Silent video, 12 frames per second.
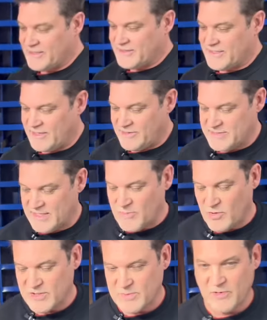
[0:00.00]
at TRZ
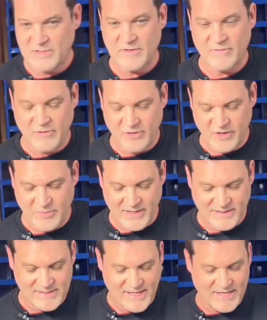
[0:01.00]
Motorsports in Florida. Man,
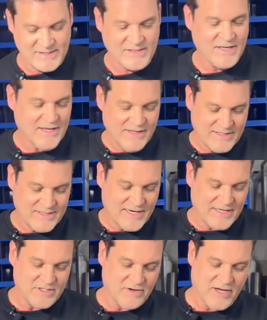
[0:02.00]
these guys
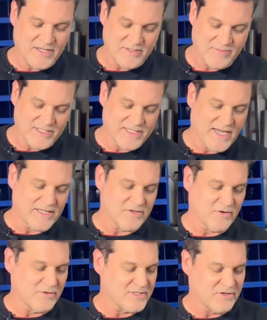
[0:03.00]
are awesome. These guys are
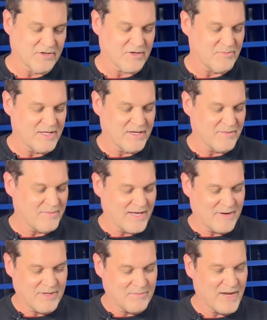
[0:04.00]
always hooking me up, man.
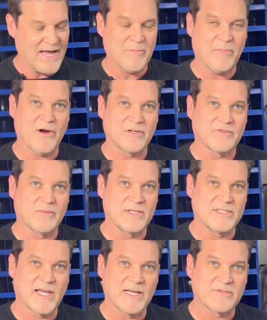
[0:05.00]
I've been buying parts from
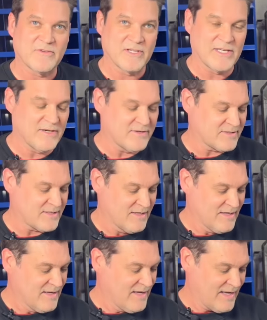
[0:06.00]
these guys for years,
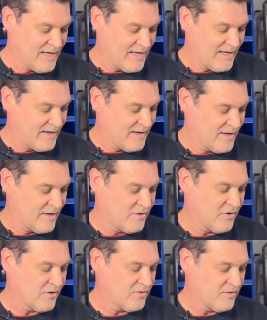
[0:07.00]
and
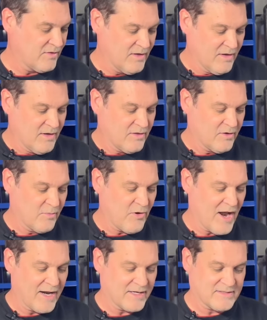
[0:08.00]
their
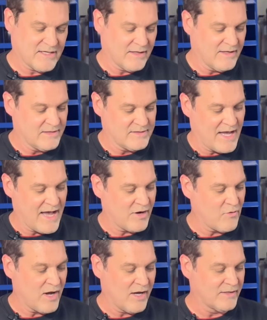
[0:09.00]
product is high
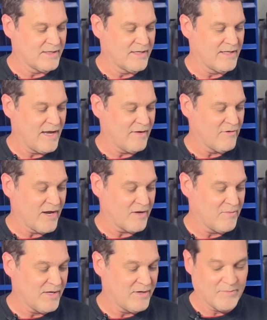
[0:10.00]
quality, and I
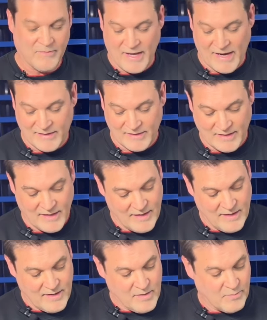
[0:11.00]
recommend them highly.
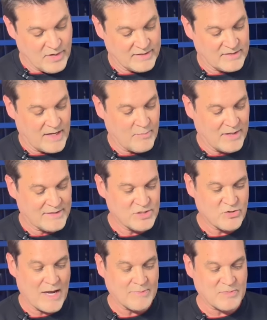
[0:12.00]
But I bought these
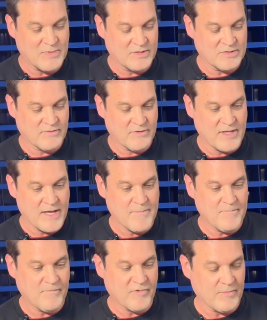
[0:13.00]
drop spindles for
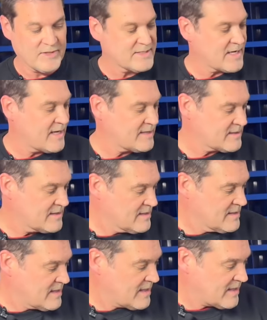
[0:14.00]
them from these guys,
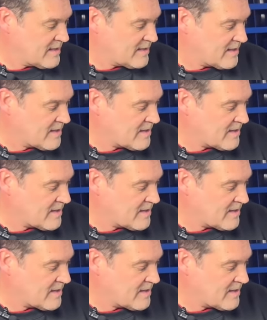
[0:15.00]
and